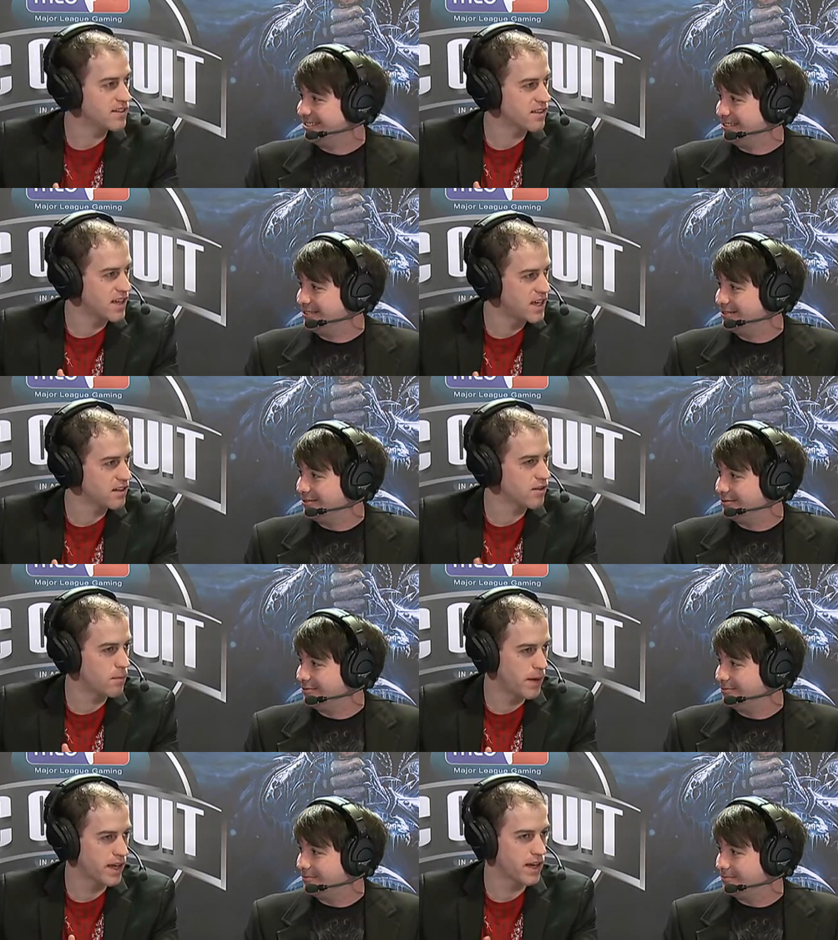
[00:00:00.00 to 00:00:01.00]
Speaker 1: is the healer,
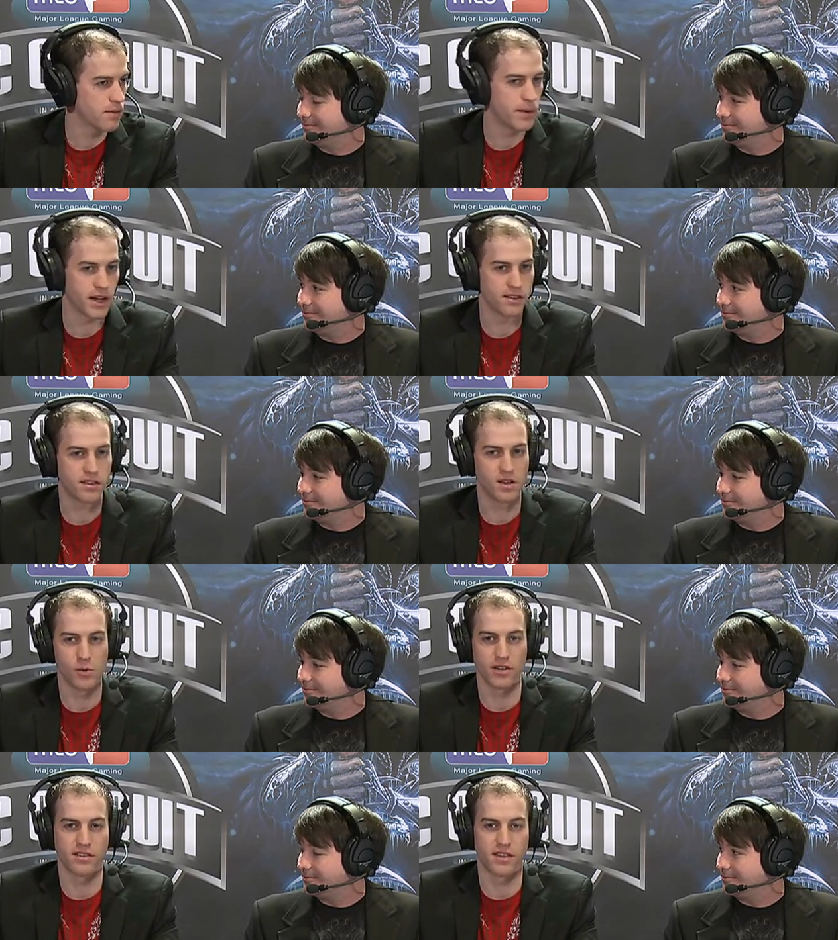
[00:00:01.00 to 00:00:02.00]
picking because he
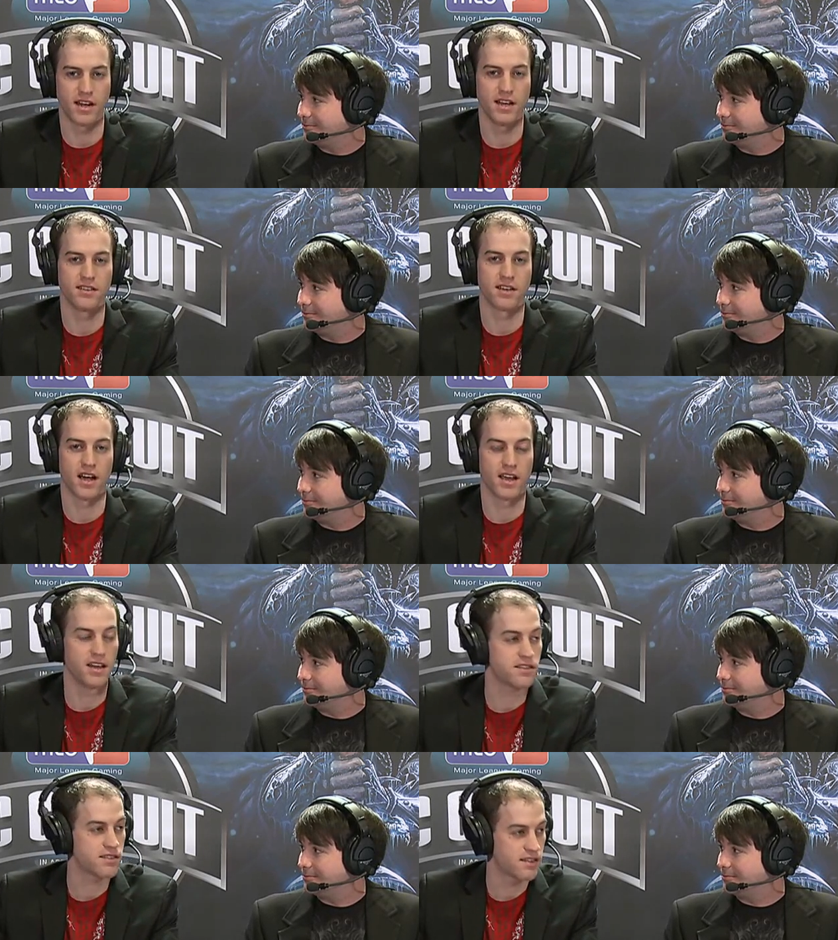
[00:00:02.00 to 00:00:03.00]
was his uh,
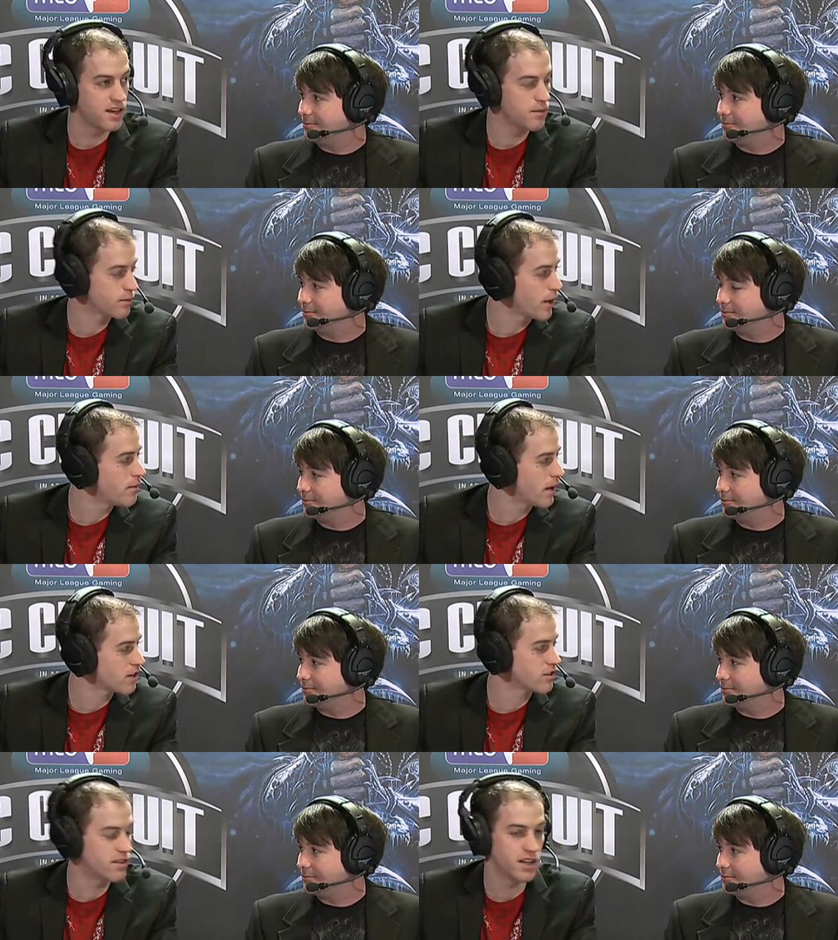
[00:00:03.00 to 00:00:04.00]
his team's button
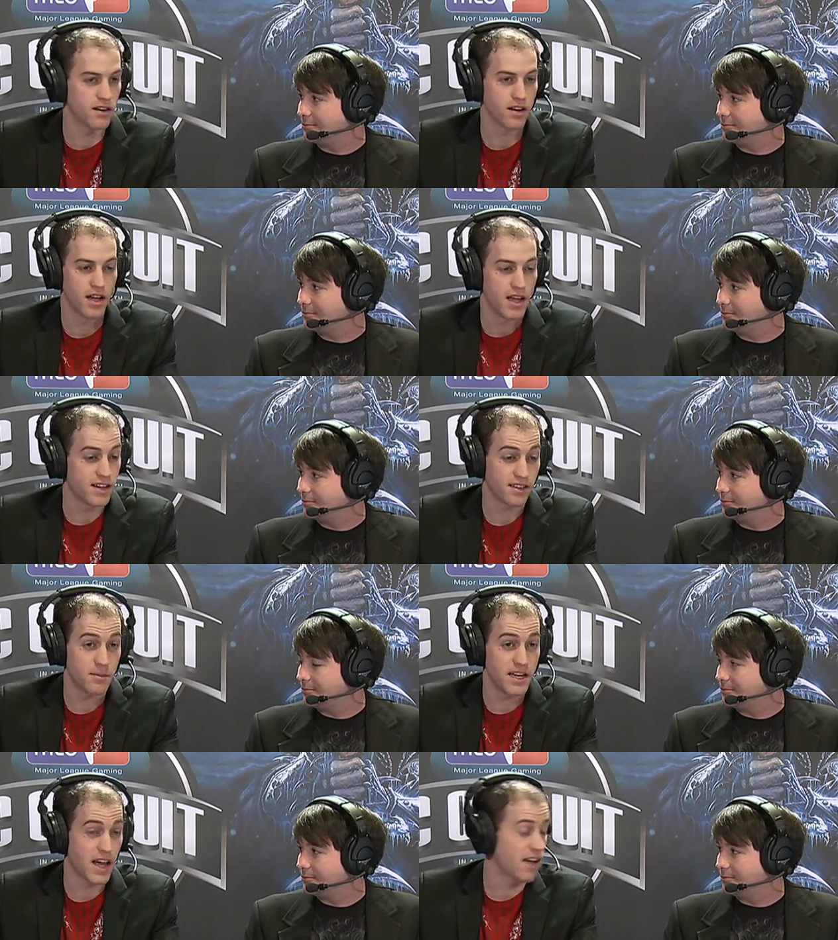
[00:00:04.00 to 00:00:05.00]
basher's healer, it doesn't
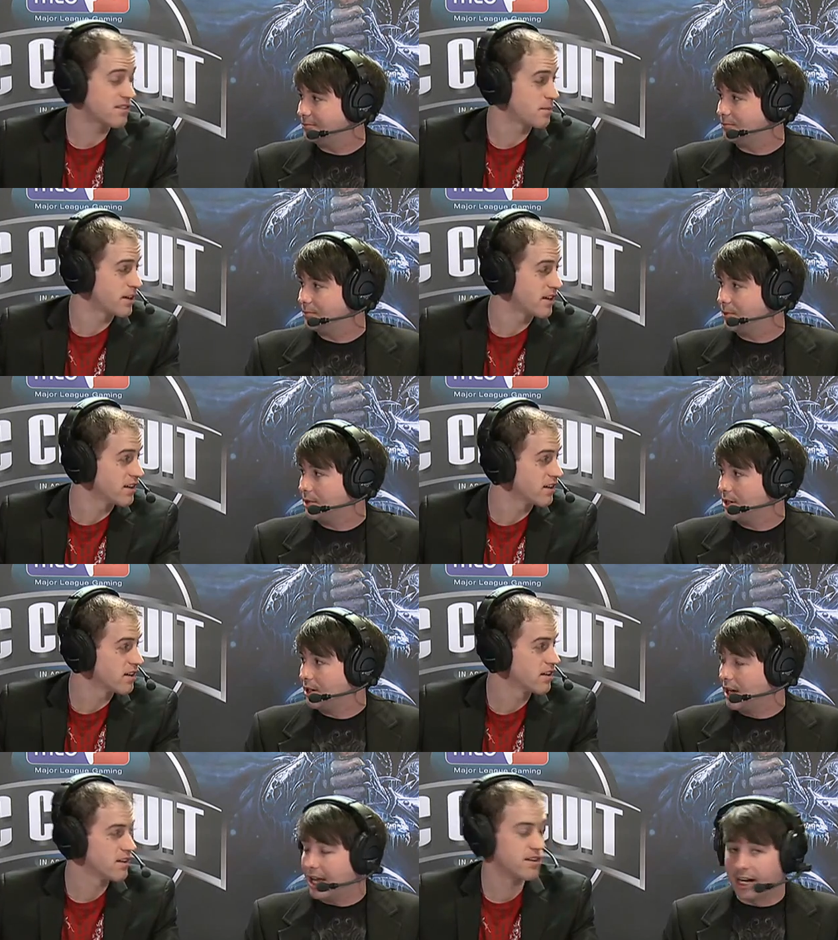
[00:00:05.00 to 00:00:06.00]
mean he has to play healer.
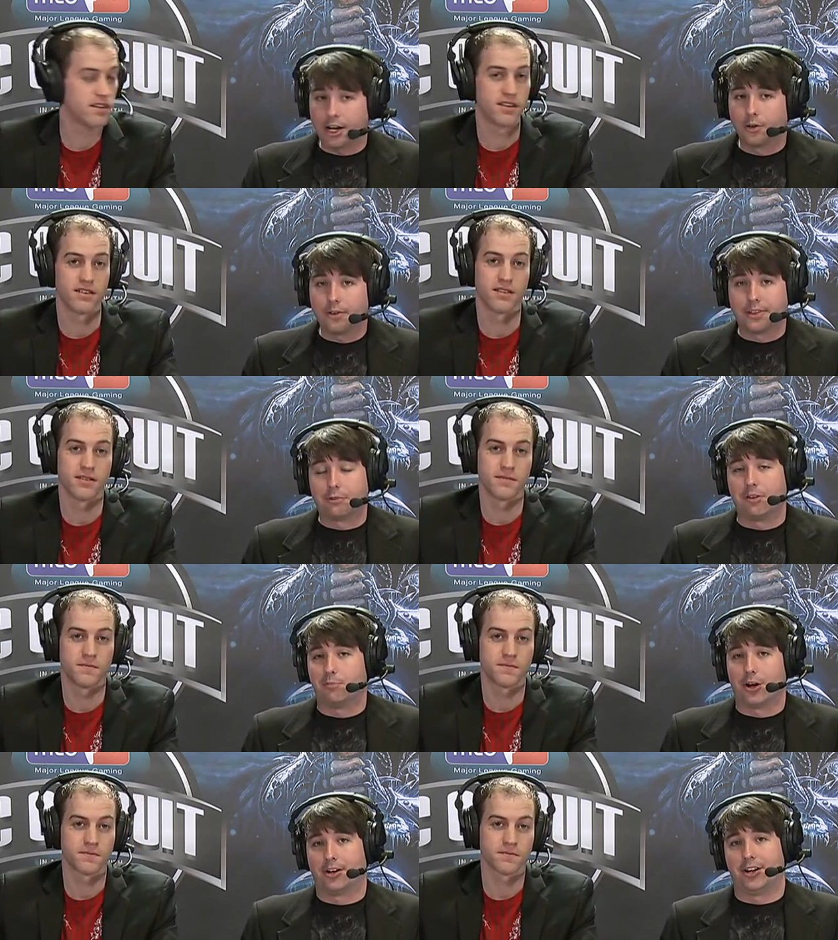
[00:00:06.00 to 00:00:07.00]
Speaker 2: And I don't even think we've
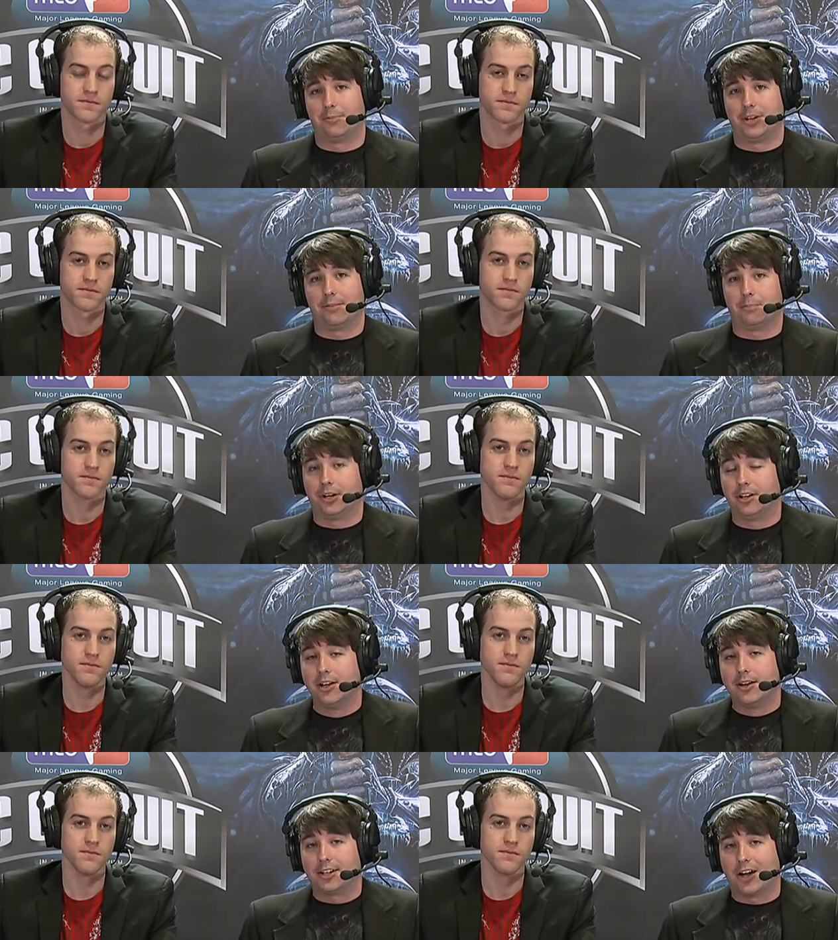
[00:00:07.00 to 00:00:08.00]
brought it up yet, but
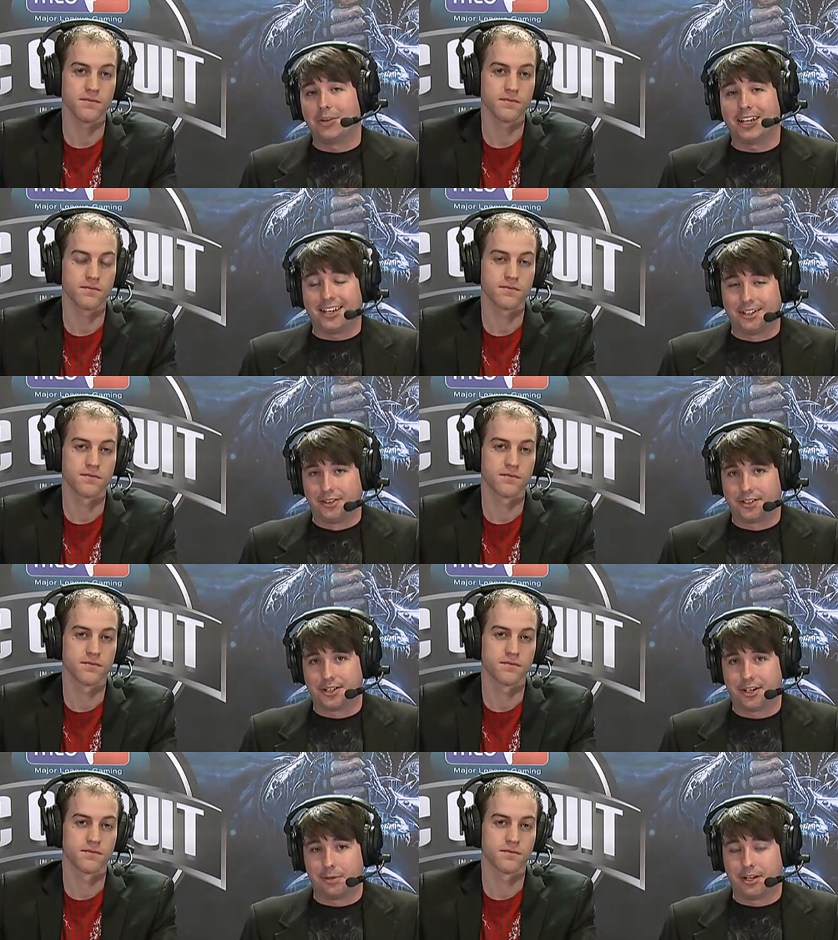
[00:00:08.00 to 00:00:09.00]
coming into this
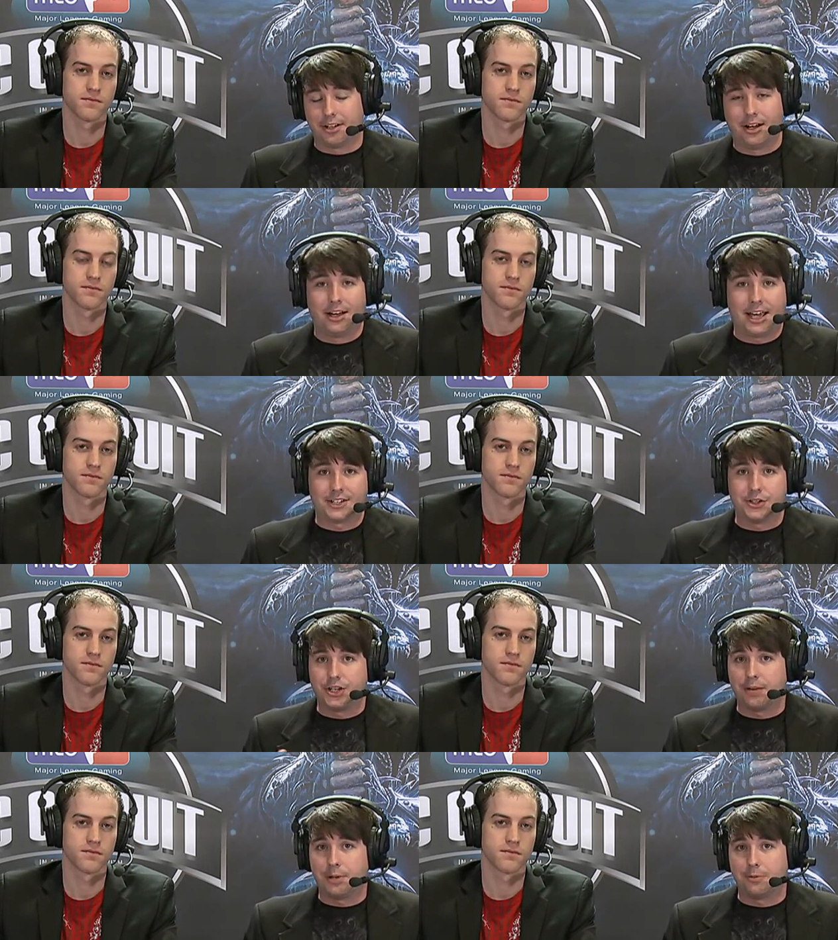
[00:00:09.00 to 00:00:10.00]
tournament, uh, actually
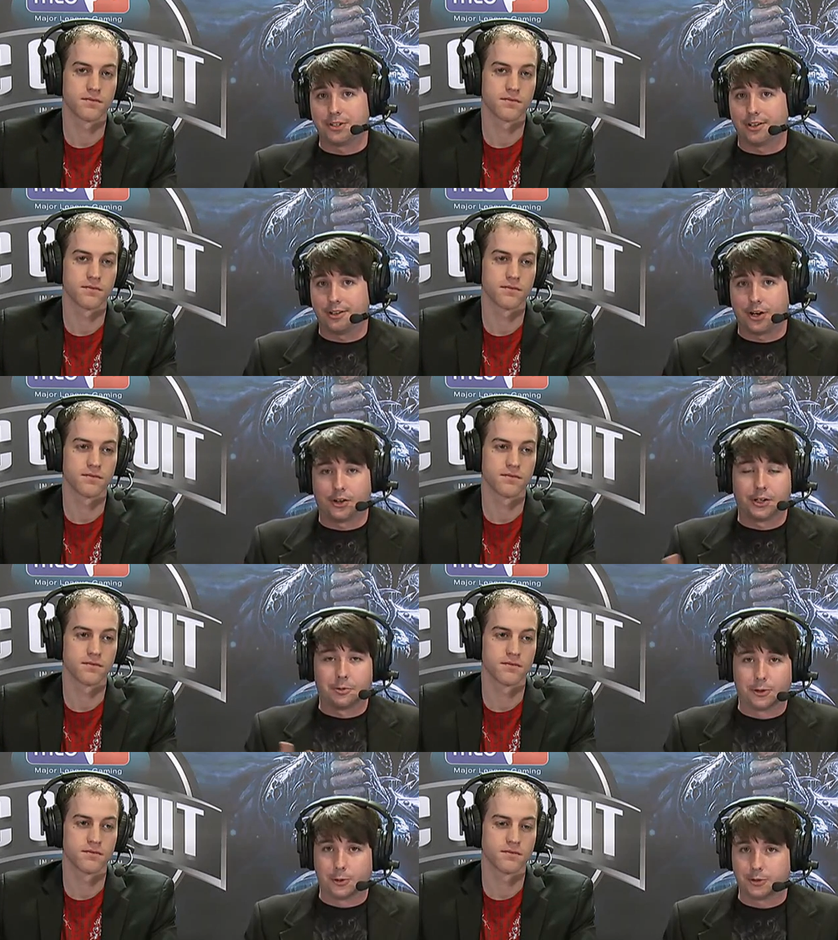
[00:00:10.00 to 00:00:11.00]
JP was talking
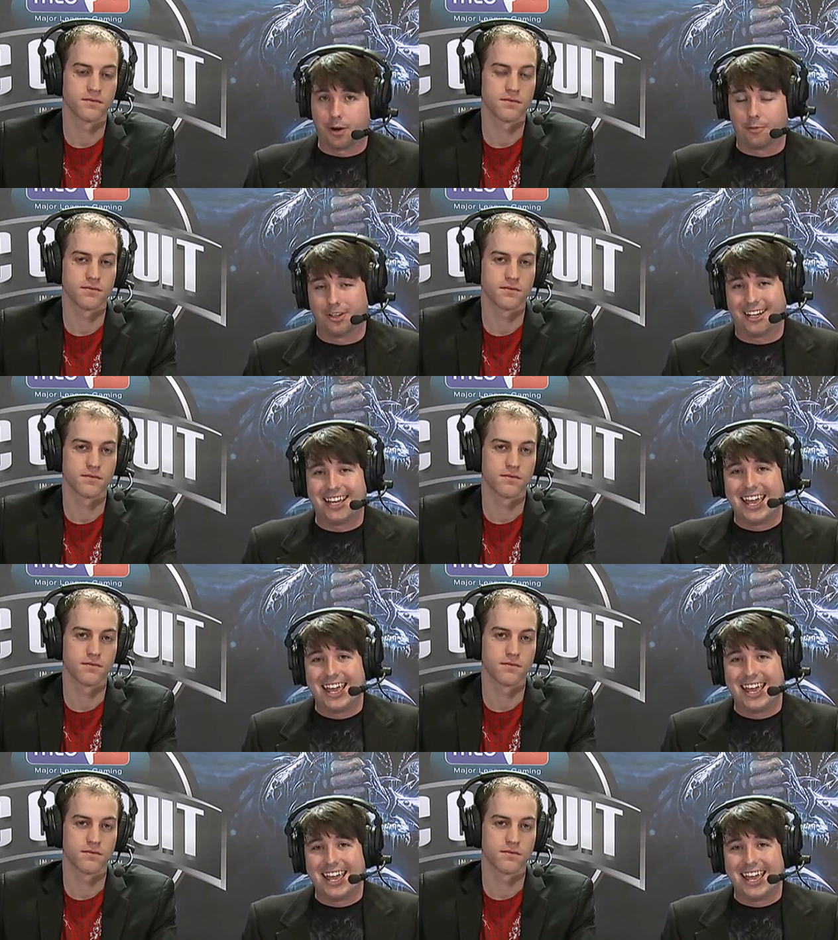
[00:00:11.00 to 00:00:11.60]
with Orange Marmalade.